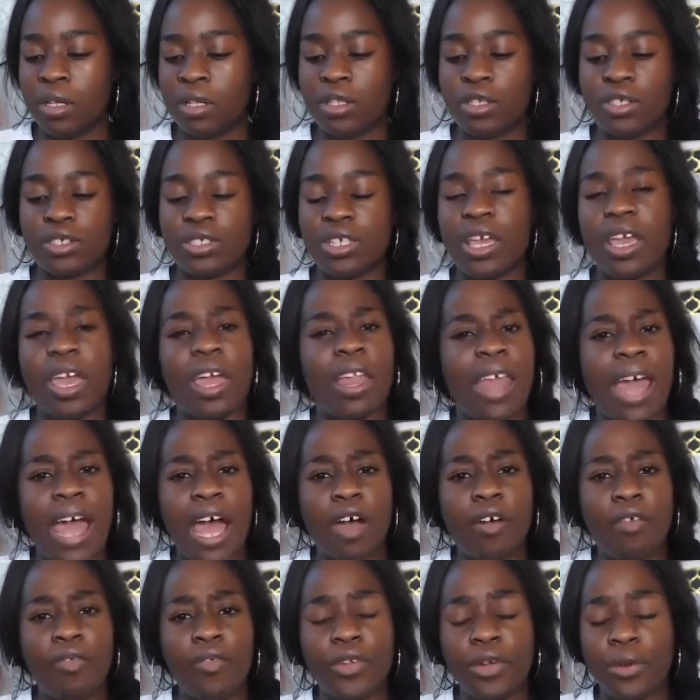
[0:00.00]
There's like an
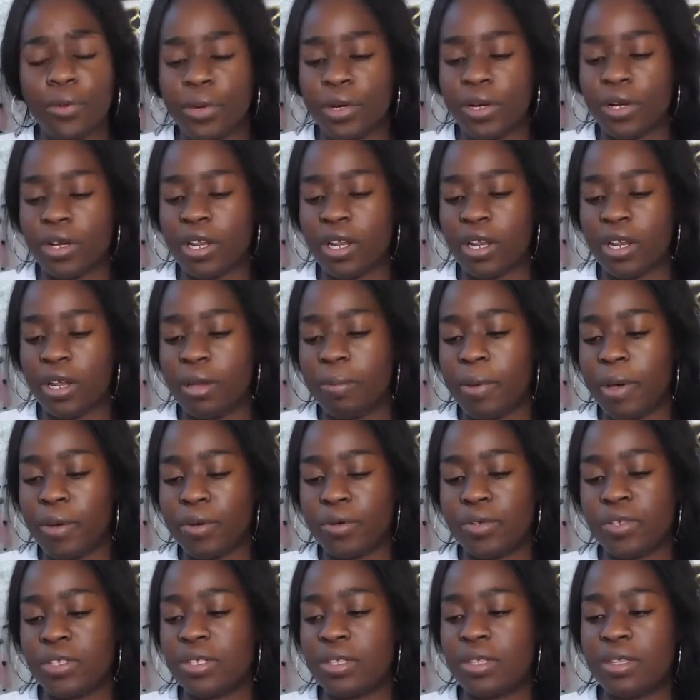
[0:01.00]
afterword and a
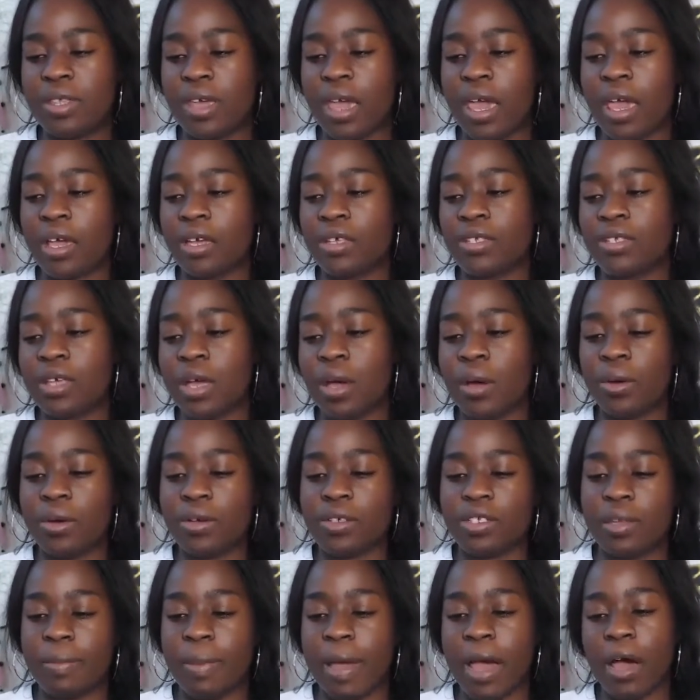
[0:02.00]
post thing, so it
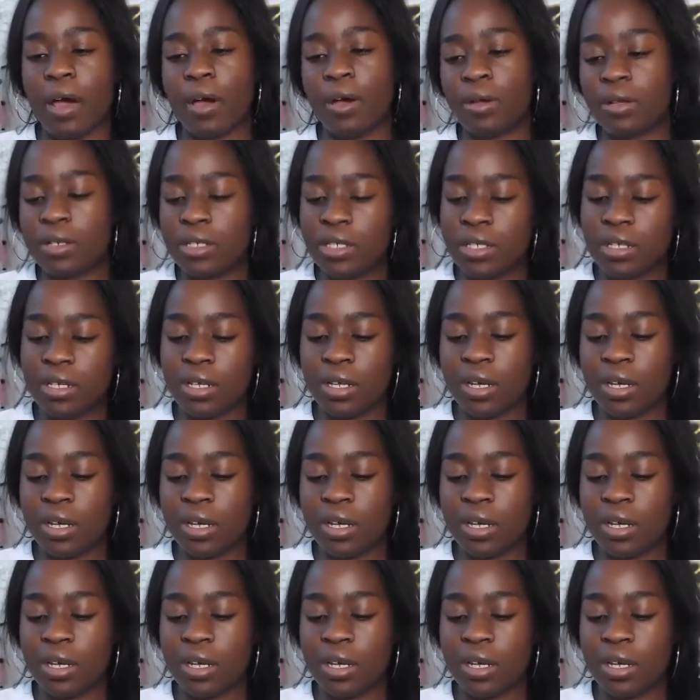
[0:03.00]
was about